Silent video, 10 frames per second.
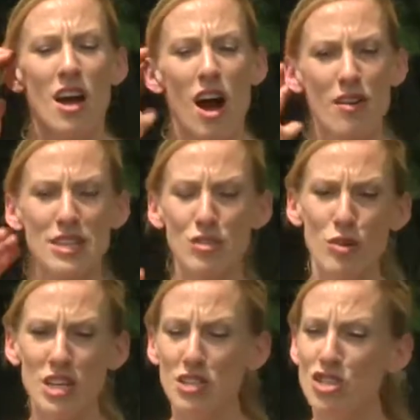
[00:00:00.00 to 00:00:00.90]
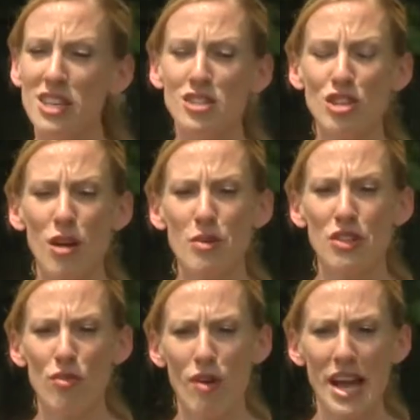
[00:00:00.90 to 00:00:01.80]
All right, so we're gonna just start with
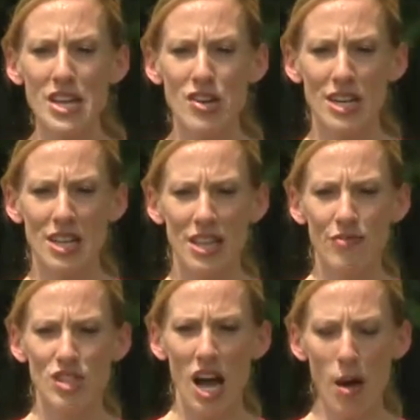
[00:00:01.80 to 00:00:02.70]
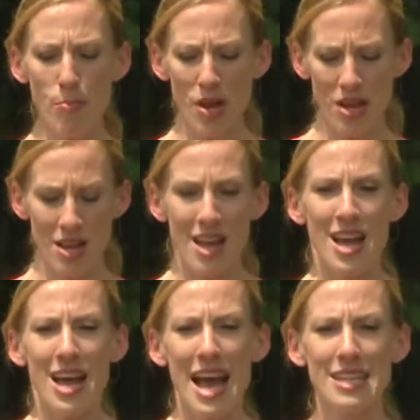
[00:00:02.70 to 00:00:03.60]
the right. You're gonna lift up
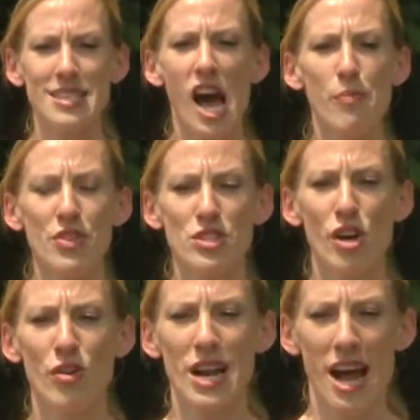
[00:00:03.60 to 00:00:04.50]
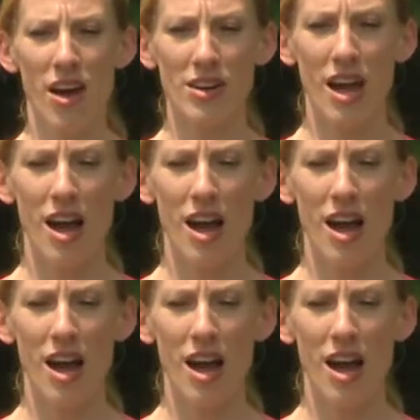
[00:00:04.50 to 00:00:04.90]
and tap the toe down.